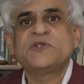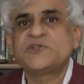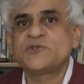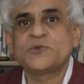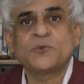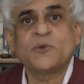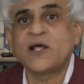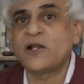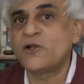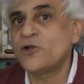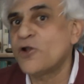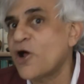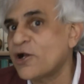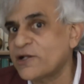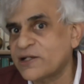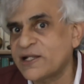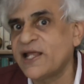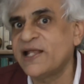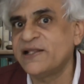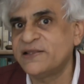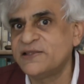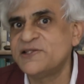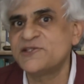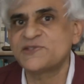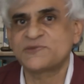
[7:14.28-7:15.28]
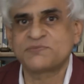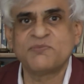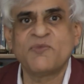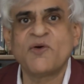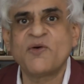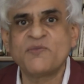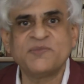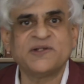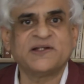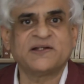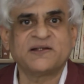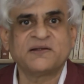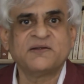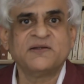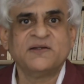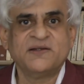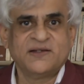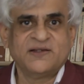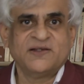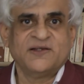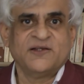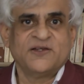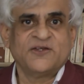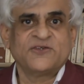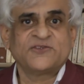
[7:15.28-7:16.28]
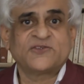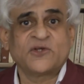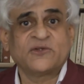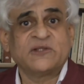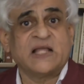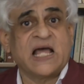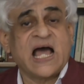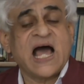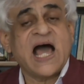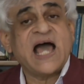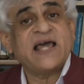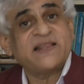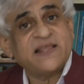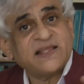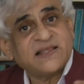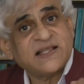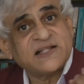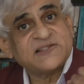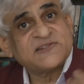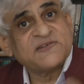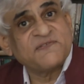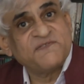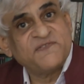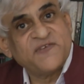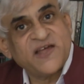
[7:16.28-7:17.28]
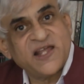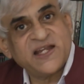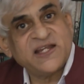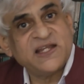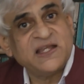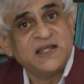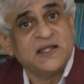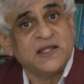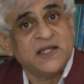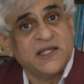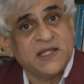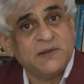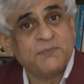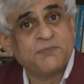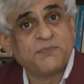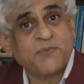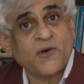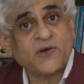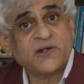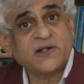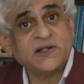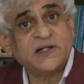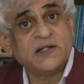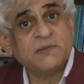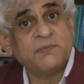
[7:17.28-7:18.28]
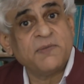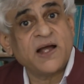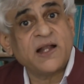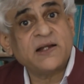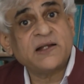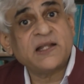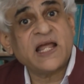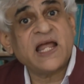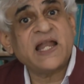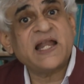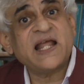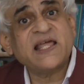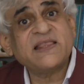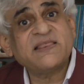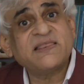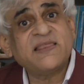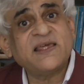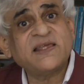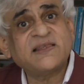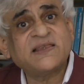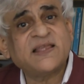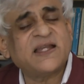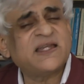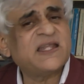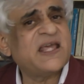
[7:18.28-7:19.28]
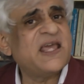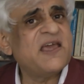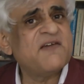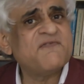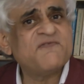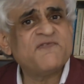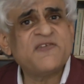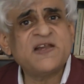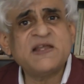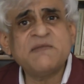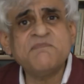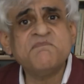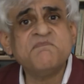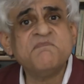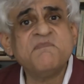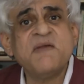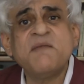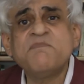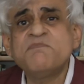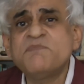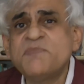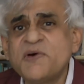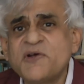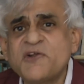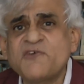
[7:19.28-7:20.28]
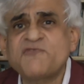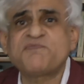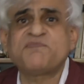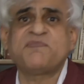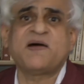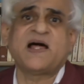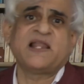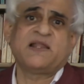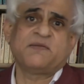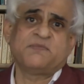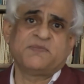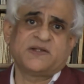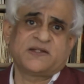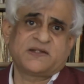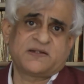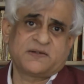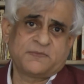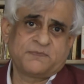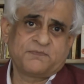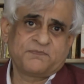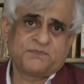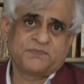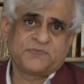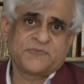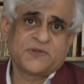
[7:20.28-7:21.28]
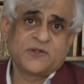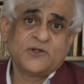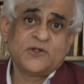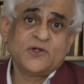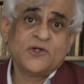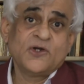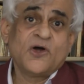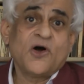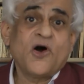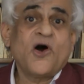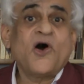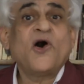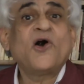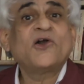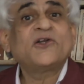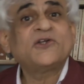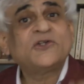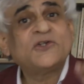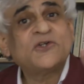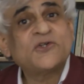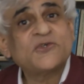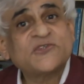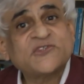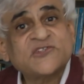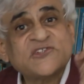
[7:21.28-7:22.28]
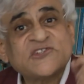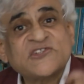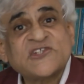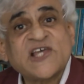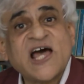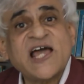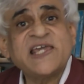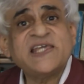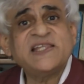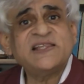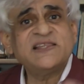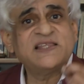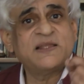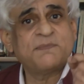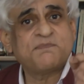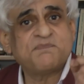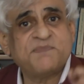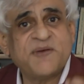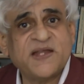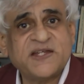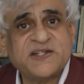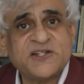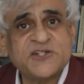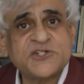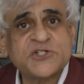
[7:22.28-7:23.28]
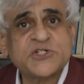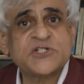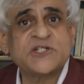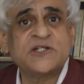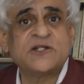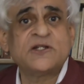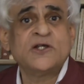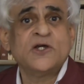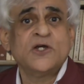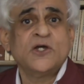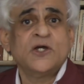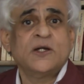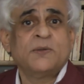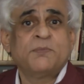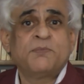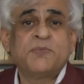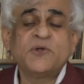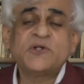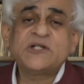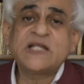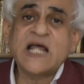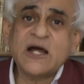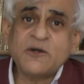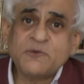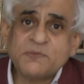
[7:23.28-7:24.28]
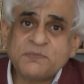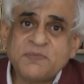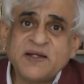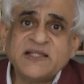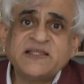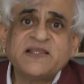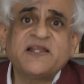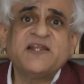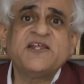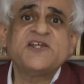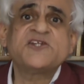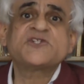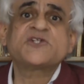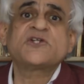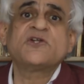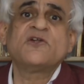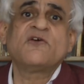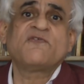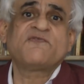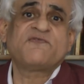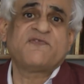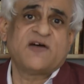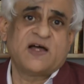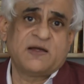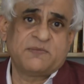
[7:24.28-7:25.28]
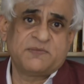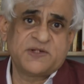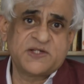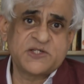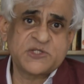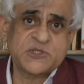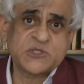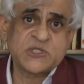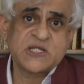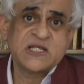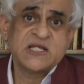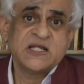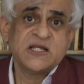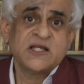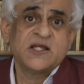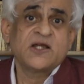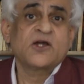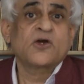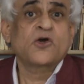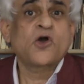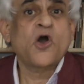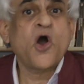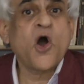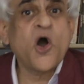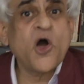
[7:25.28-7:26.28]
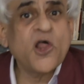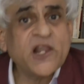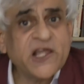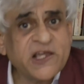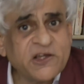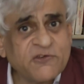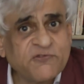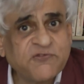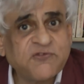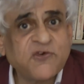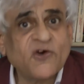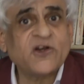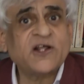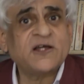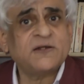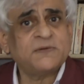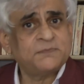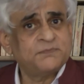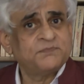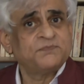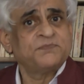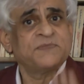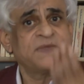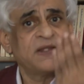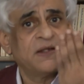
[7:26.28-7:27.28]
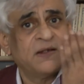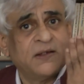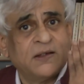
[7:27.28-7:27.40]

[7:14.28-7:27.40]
which you are not at this moment. So I think that's a very important demand, and I think that every member of Parliament ought to sign the petition put out by the Nation of Farmers calling for a